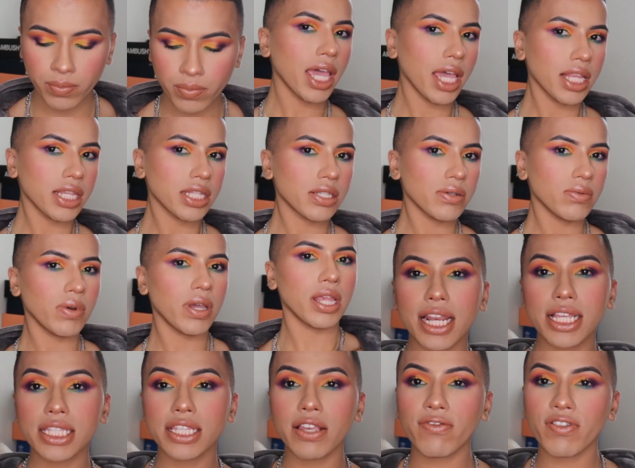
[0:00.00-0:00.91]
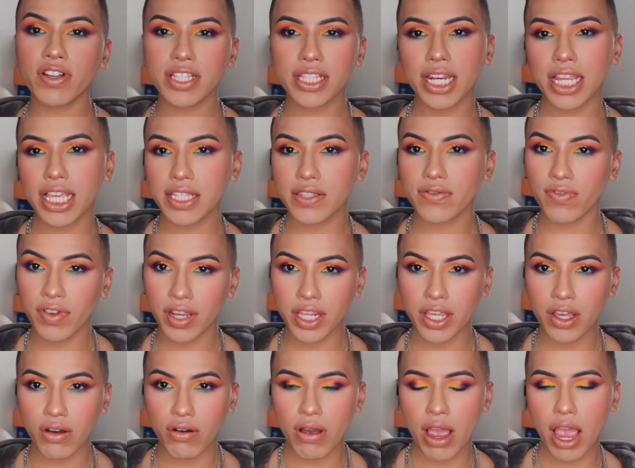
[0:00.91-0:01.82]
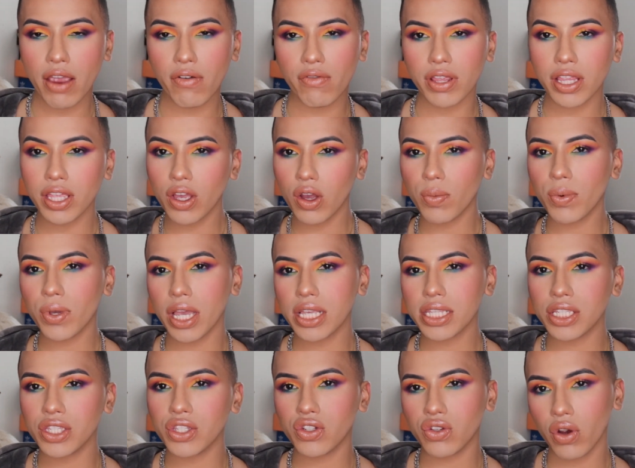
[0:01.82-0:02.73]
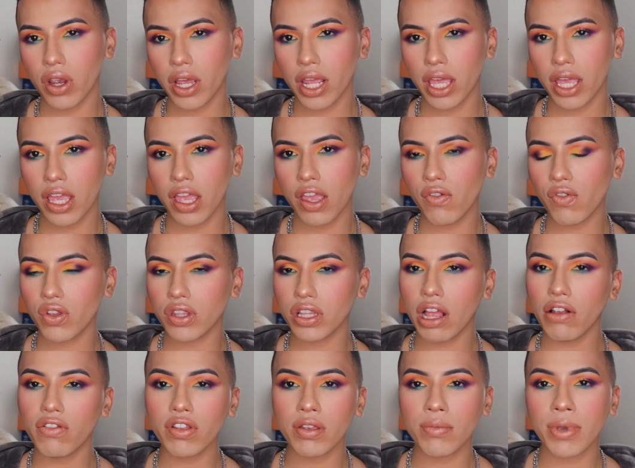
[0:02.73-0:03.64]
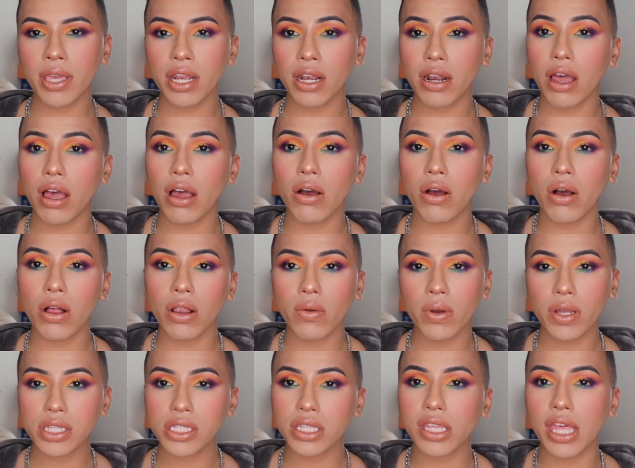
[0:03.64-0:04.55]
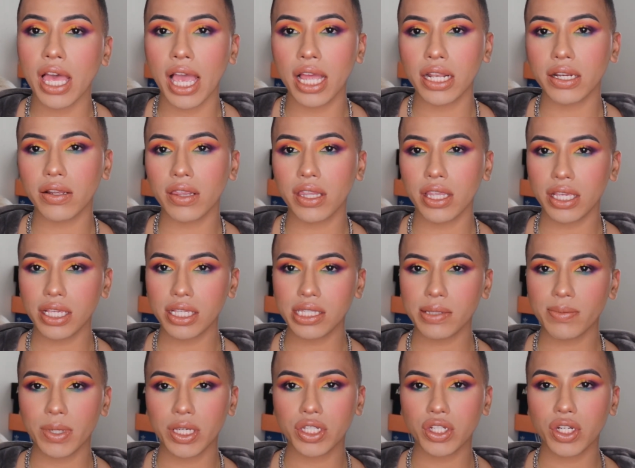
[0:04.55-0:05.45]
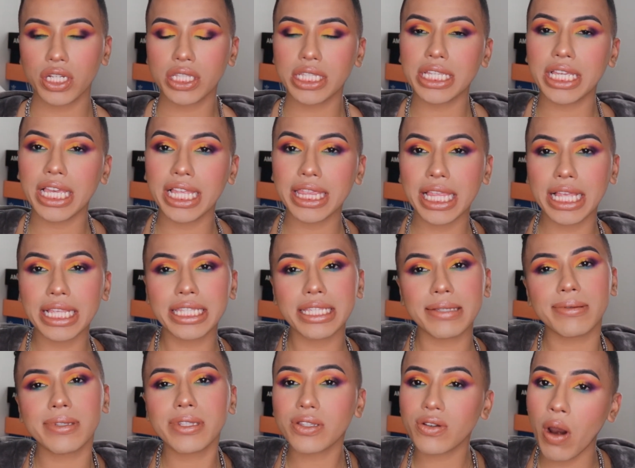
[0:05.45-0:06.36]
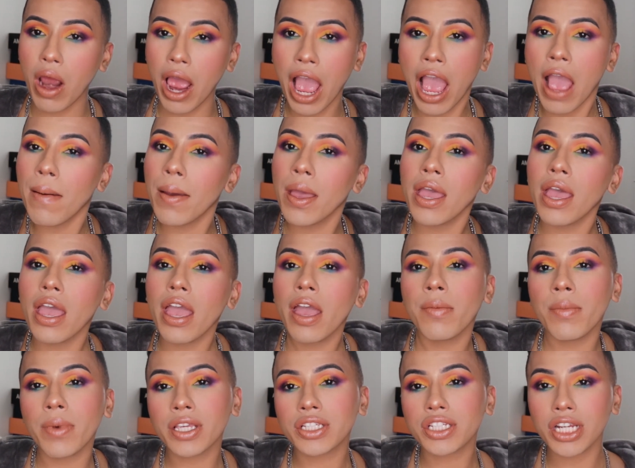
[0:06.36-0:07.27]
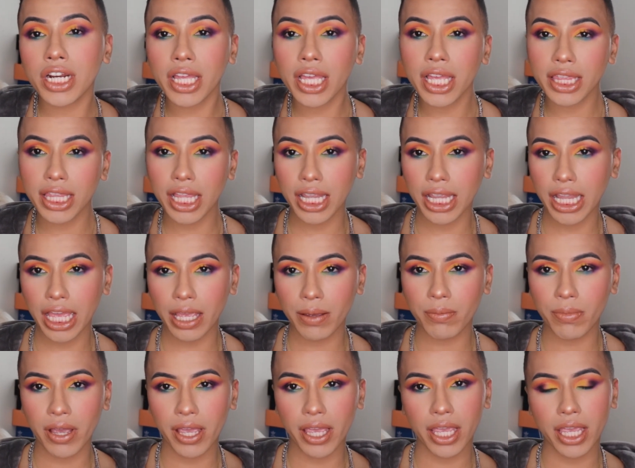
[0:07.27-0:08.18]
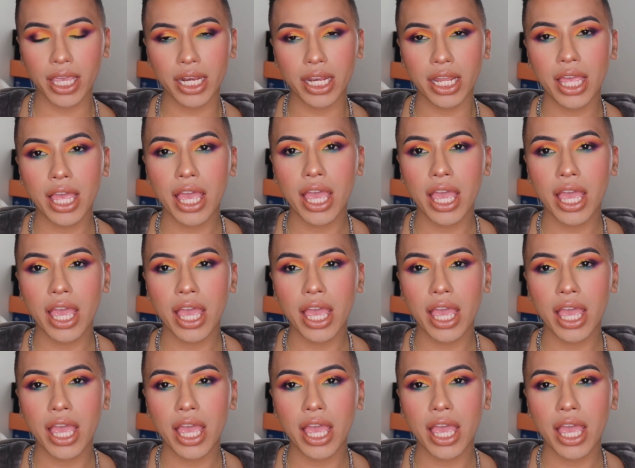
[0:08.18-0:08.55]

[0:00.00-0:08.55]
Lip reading: Get into it. That is it for today's video. I really hope you guys enjoyed it. If you definitely made it all the way to the end of this, make sure to hit that subscribe and make sure to hit the like button.